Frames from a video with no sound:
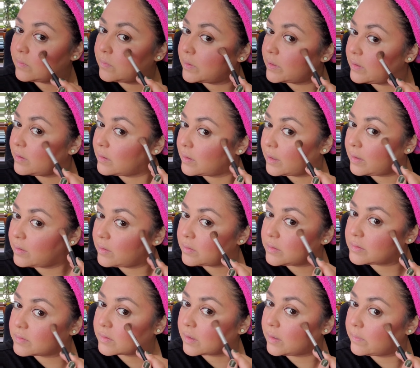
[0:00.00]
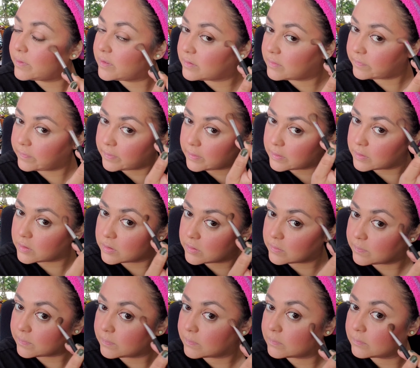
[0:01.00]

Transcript: how do you describe this finish?